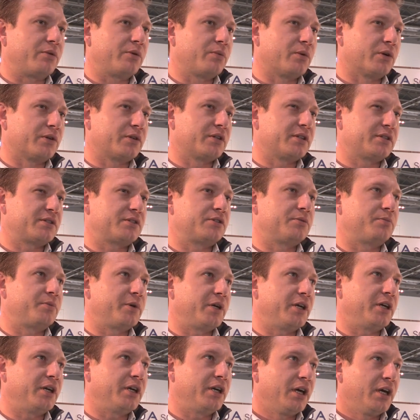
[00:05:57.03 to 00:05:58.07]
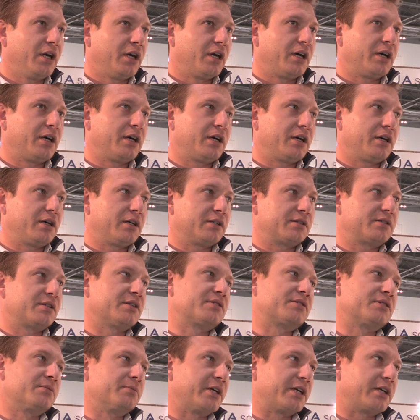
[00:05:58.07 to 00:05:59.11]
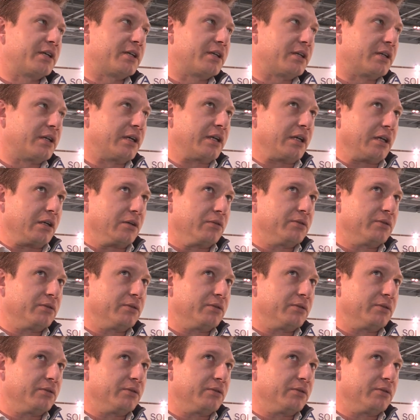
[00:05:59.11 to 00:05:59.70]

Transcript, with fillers: We want this to be uh, a system that, that